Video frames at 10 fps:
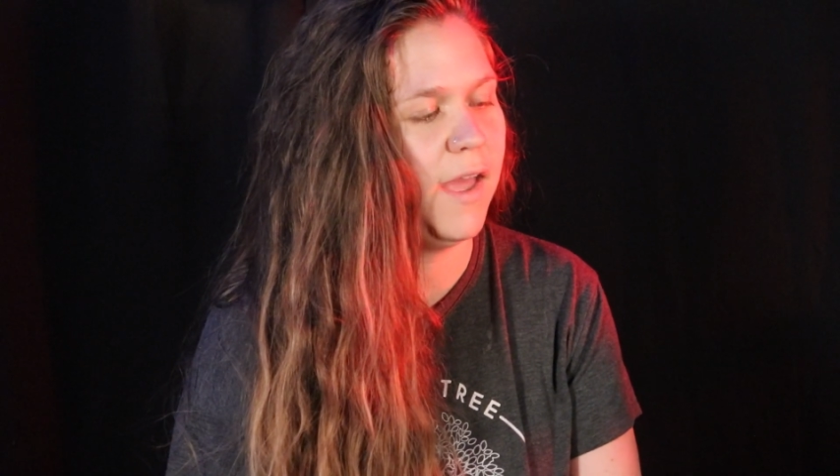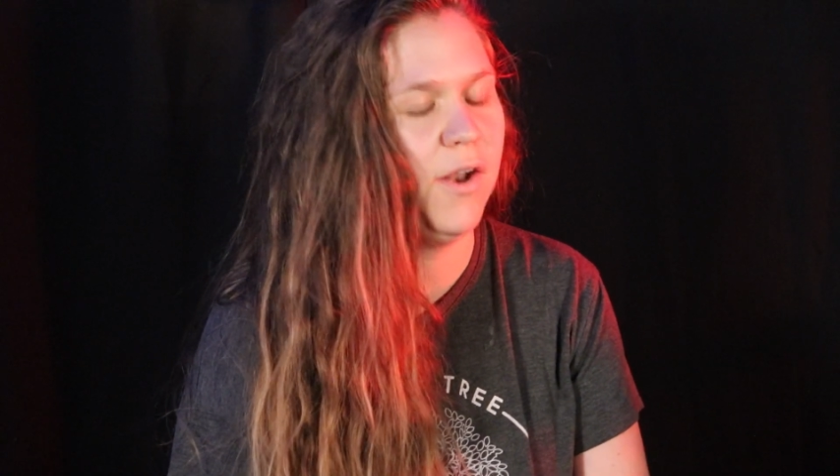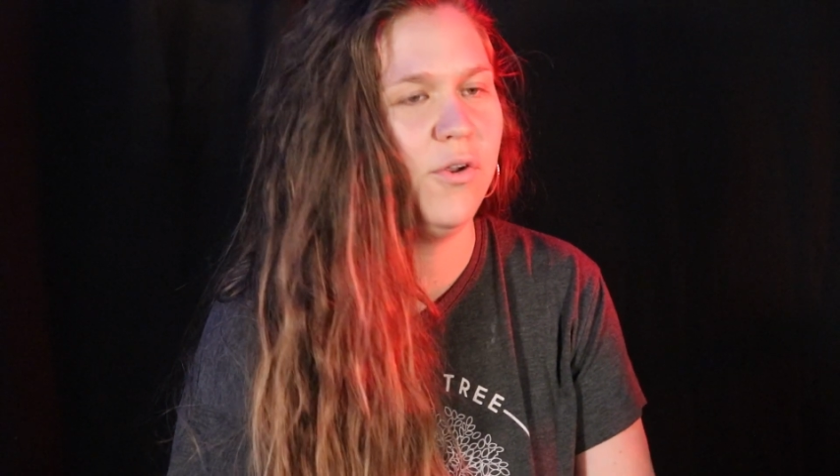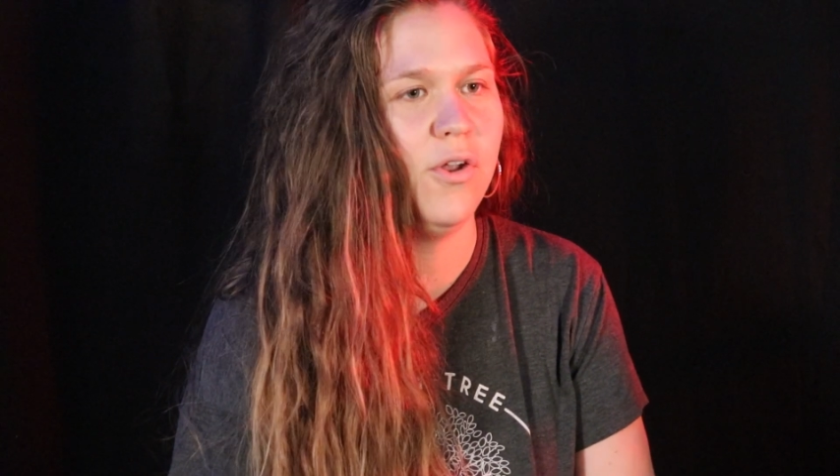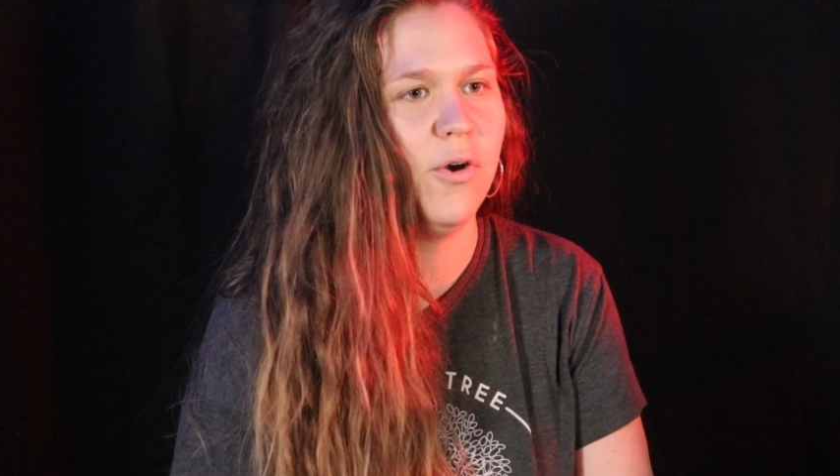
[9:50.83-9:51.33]

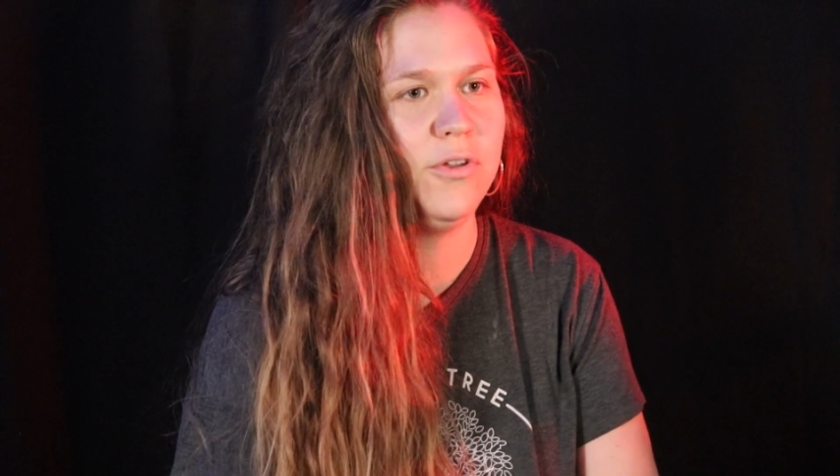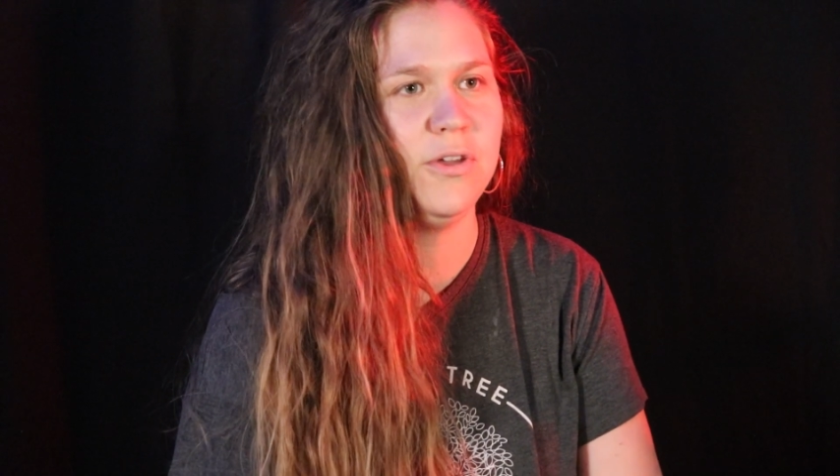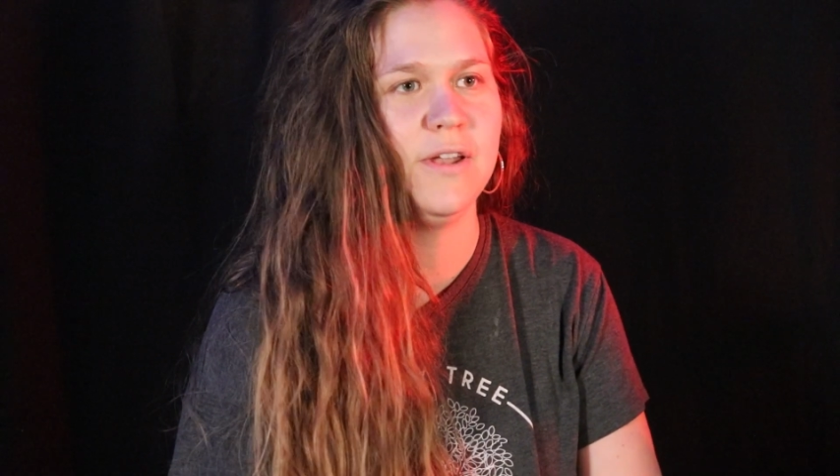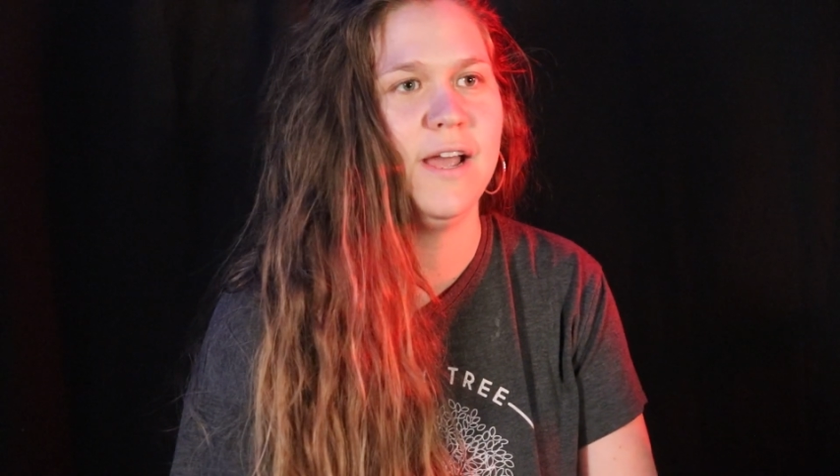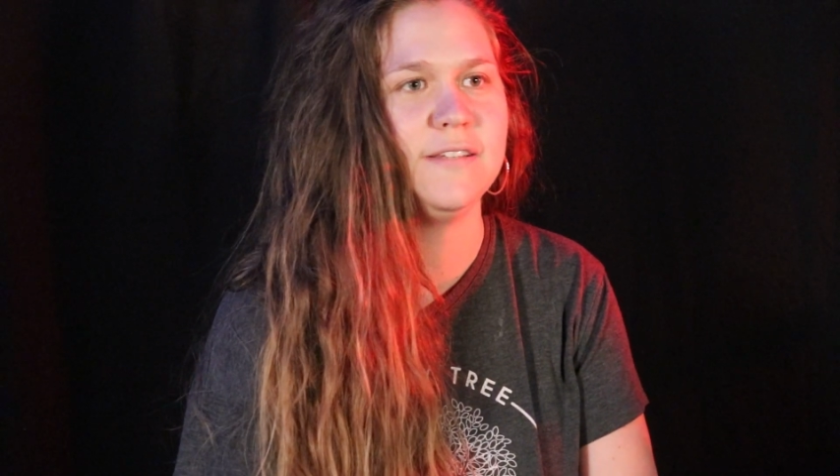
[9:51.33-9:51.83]
I don't know,
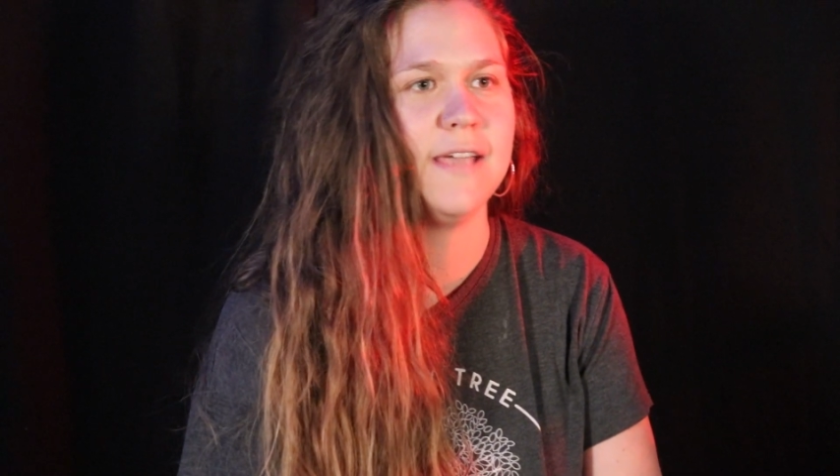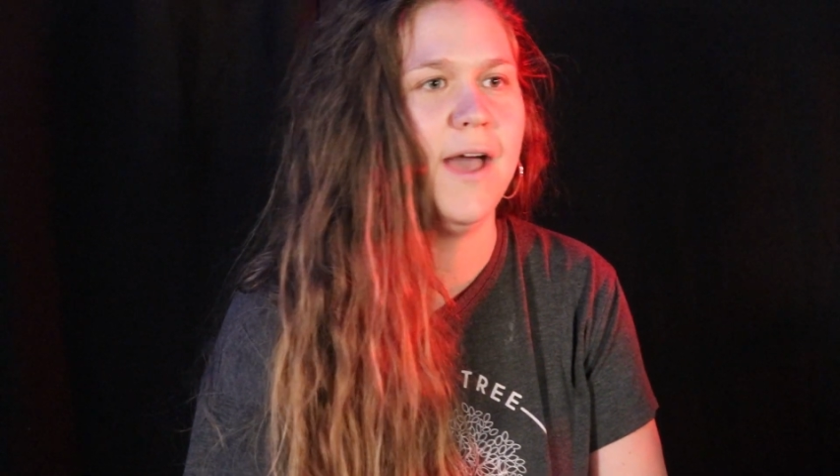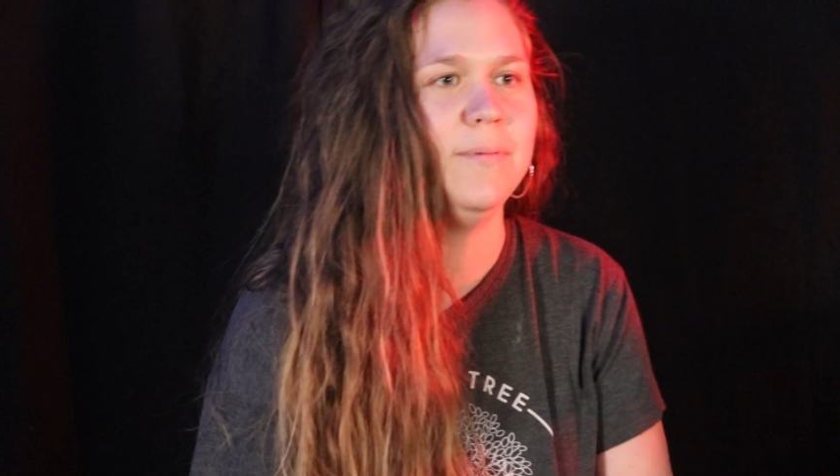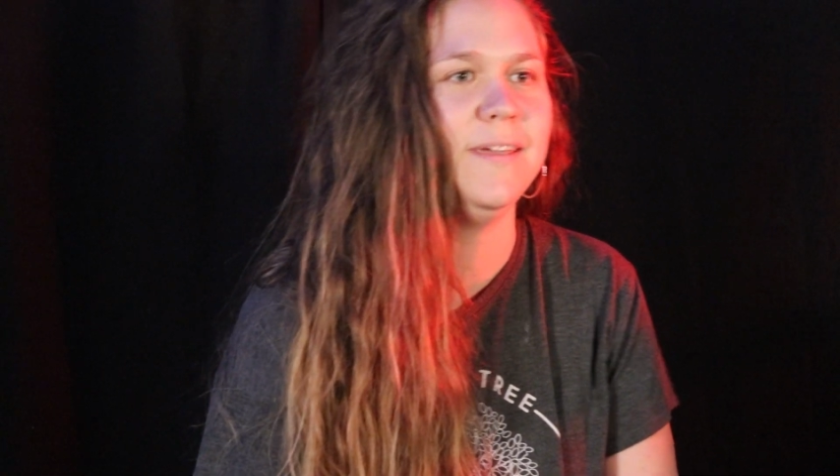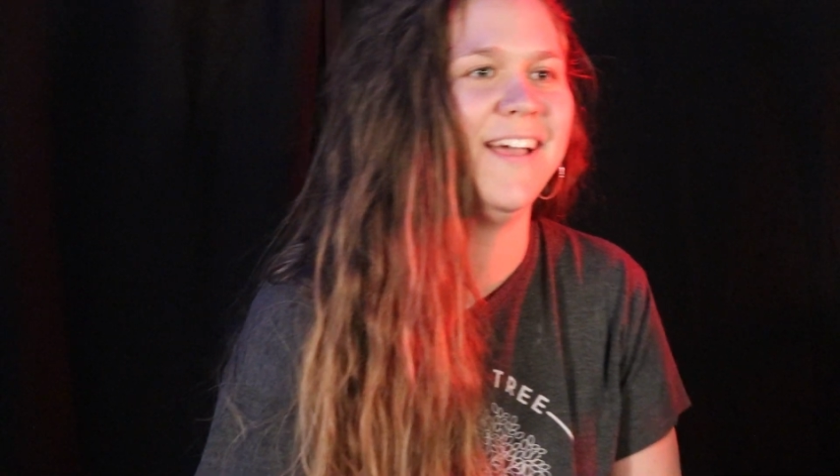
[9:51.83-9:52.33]
you can ask
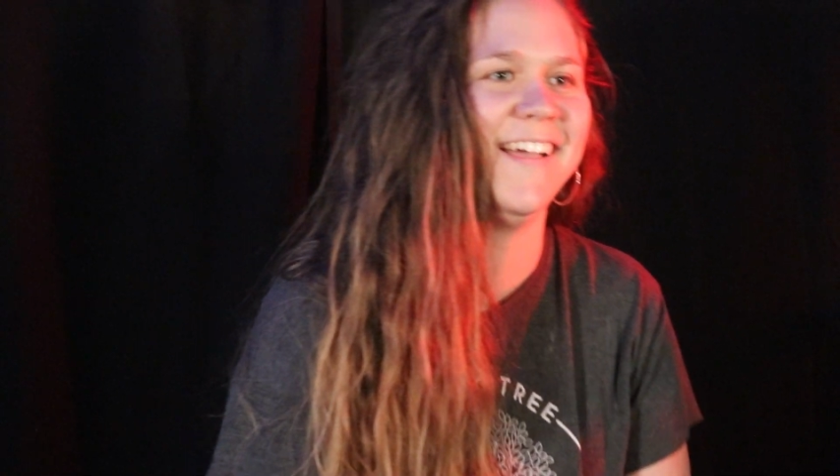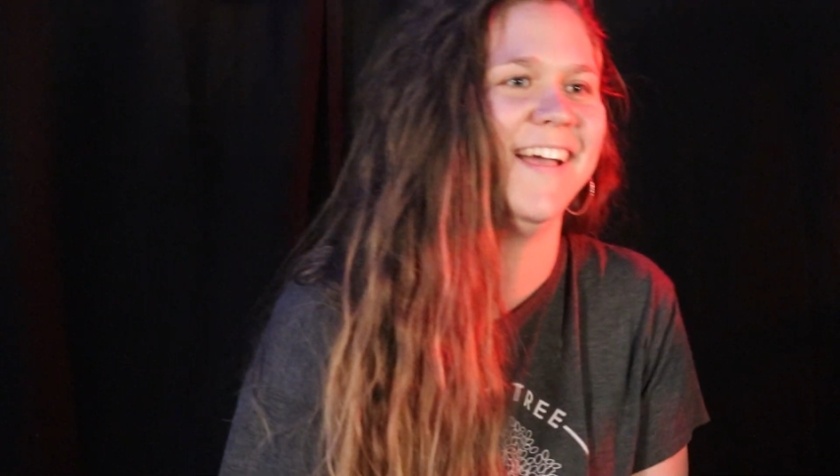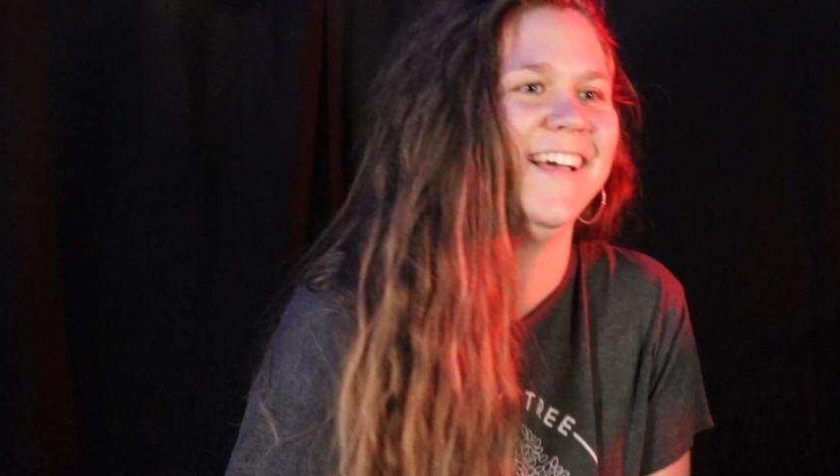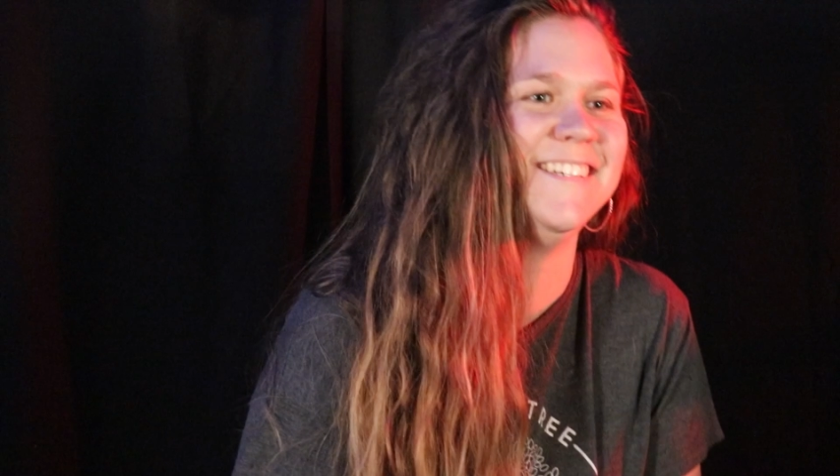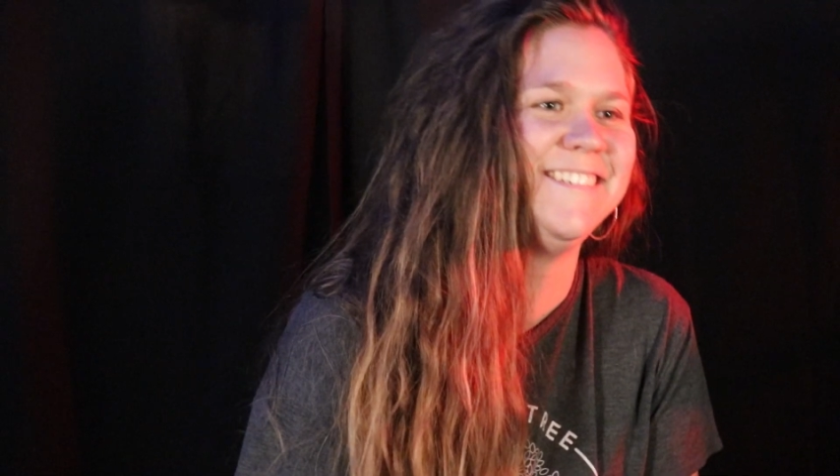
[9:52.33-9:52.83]
Gabby, I
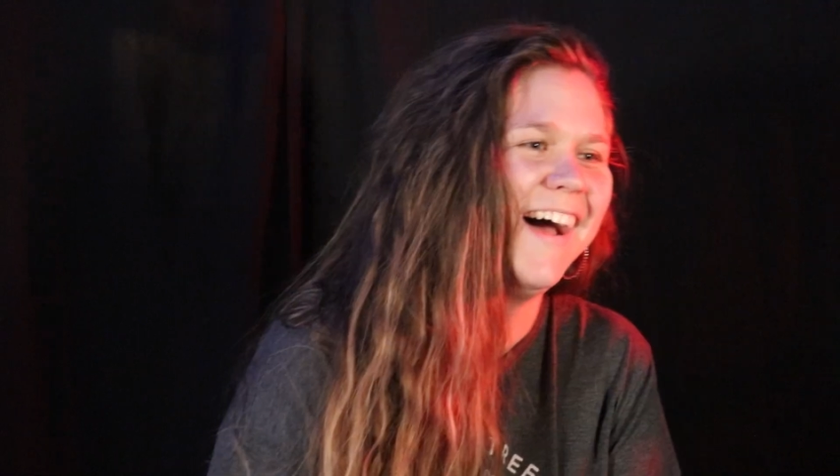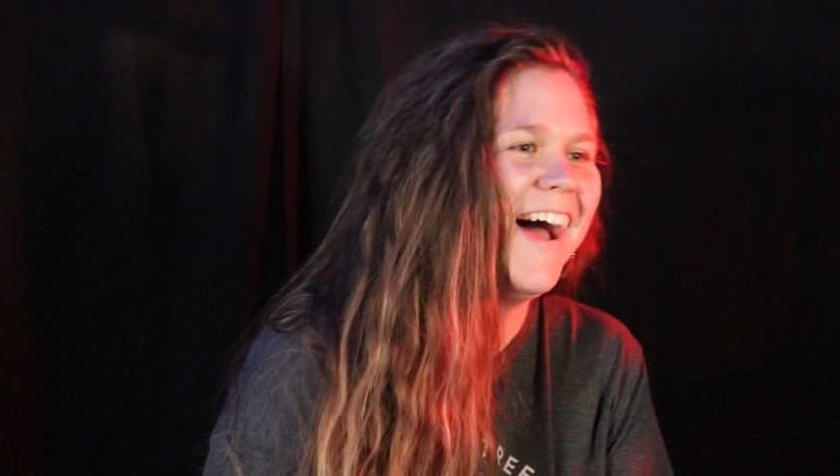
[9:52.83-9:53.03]
guess.